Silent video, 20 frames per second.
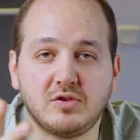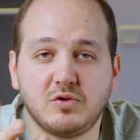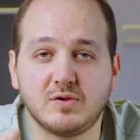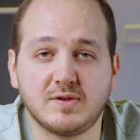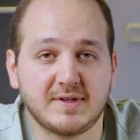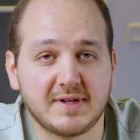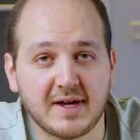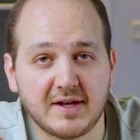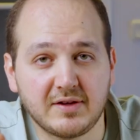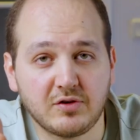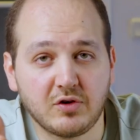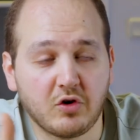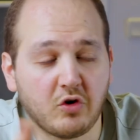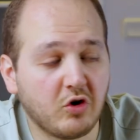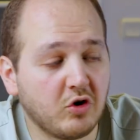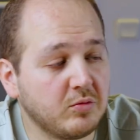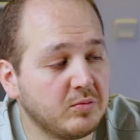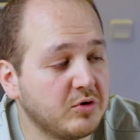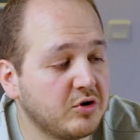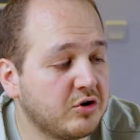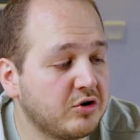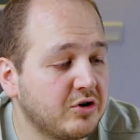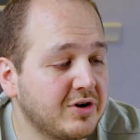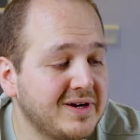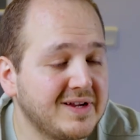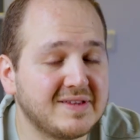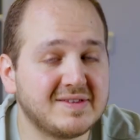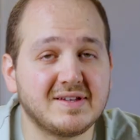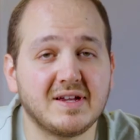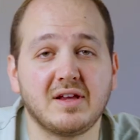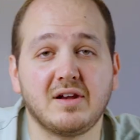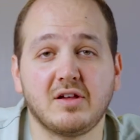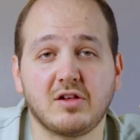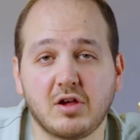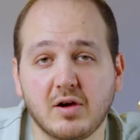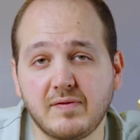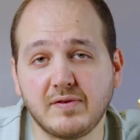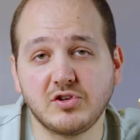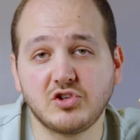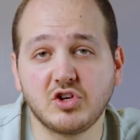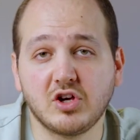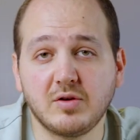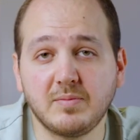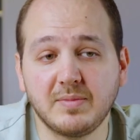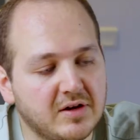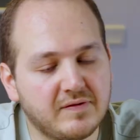to use it at home, or let's say in a coffee shop.